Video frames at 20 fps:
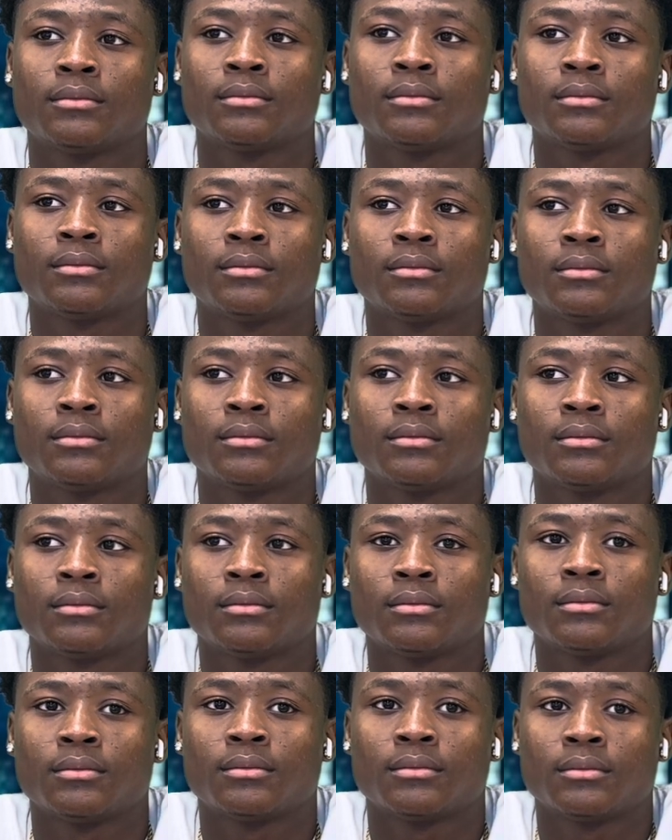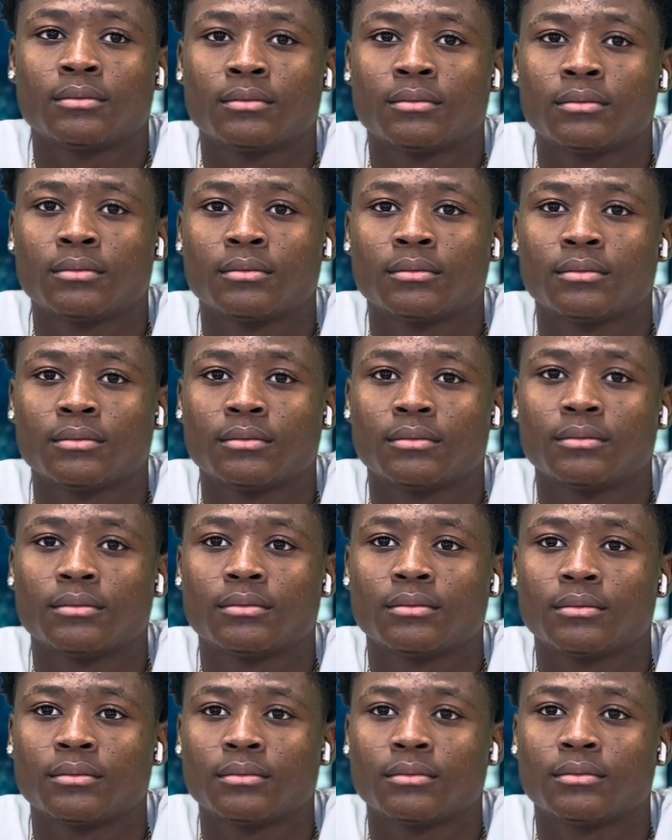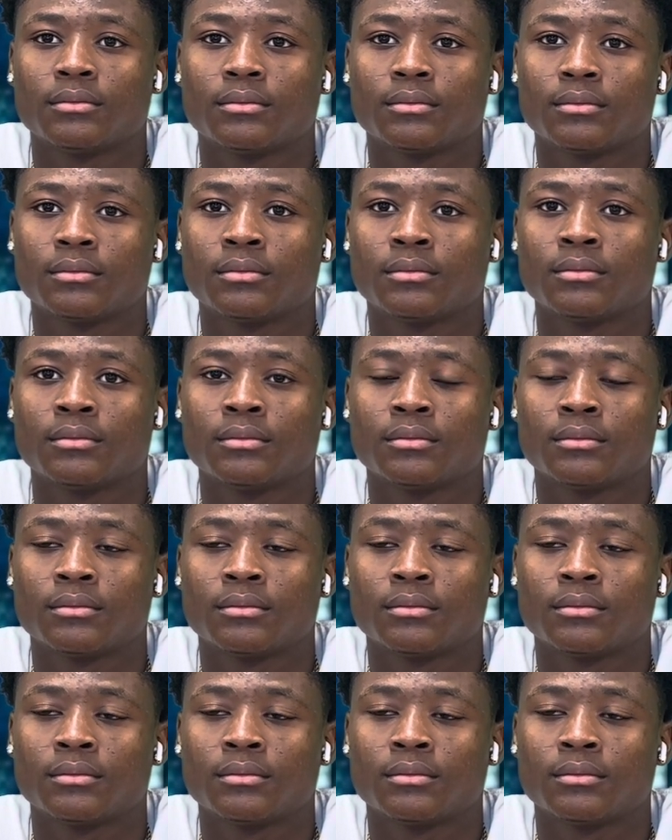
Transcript: (silent)